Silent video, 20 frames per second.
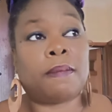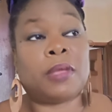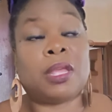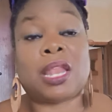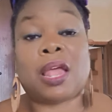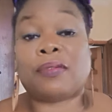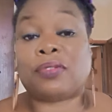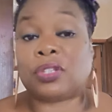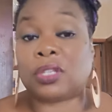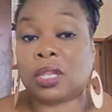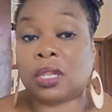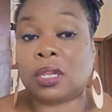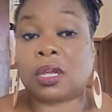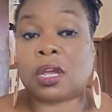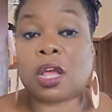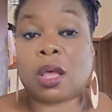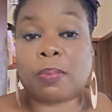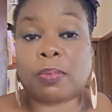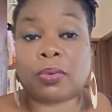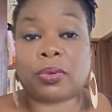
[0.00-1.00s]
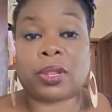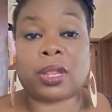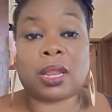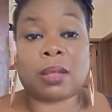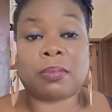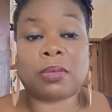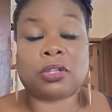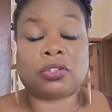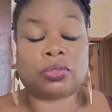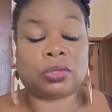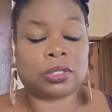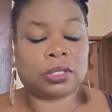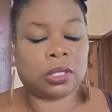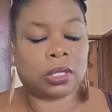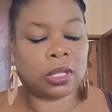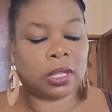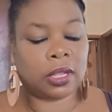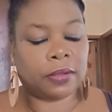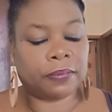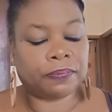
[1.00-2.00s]
And I've seen a couple that I'm interested
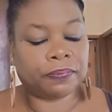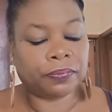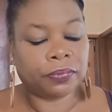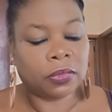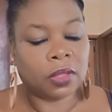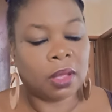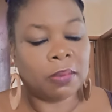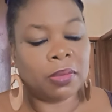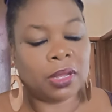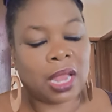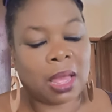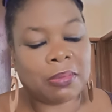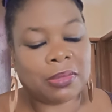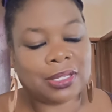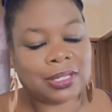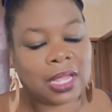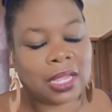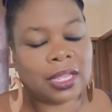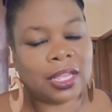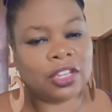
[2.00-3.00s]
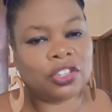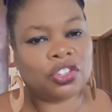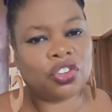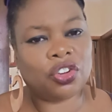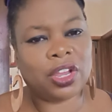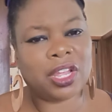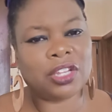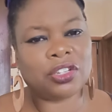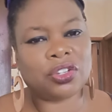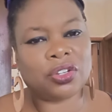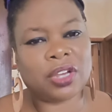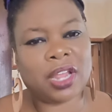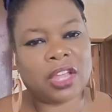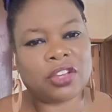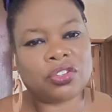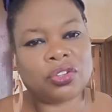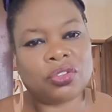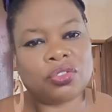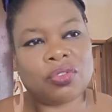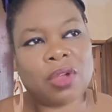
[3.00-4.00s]
in. But I'm going to say get your
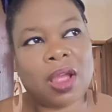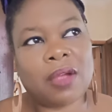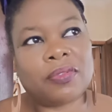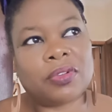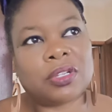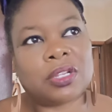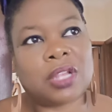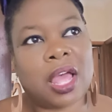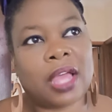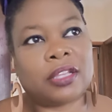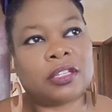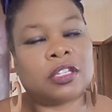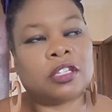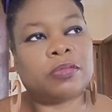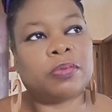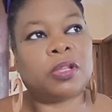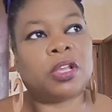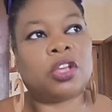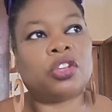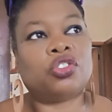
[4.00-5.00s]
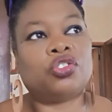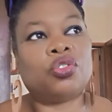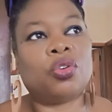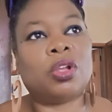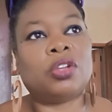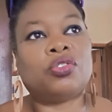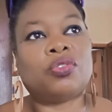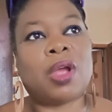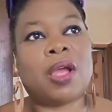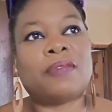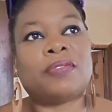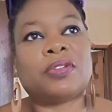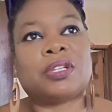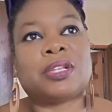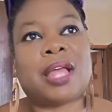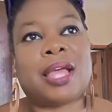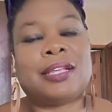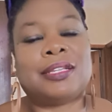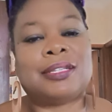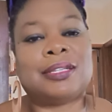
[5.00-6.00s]
international driver's license, because your driver's
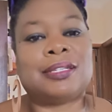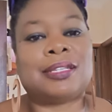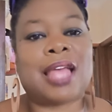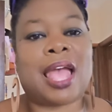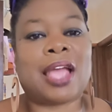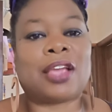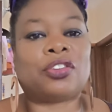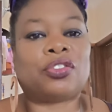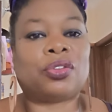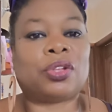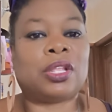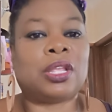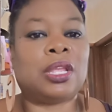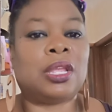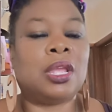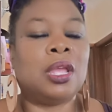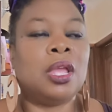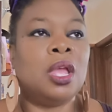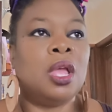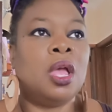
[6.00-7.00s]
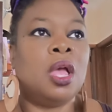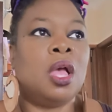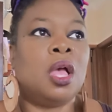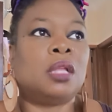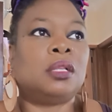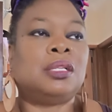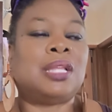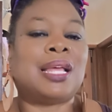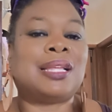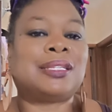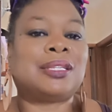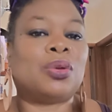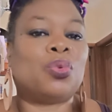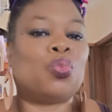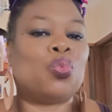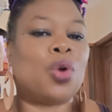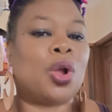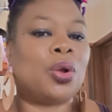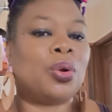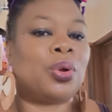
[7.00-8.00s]
license actually doesn't
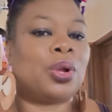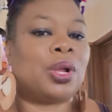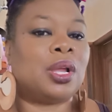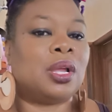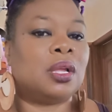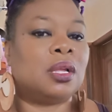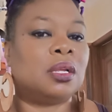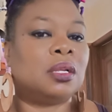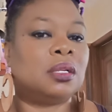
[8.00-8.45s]
work